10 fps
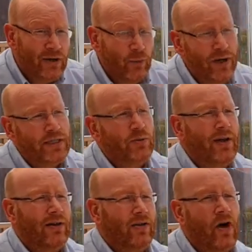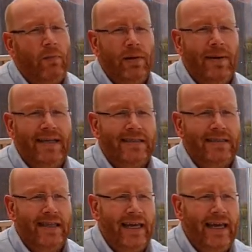which will complement
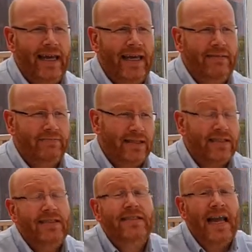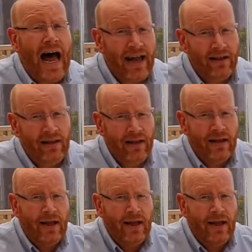the style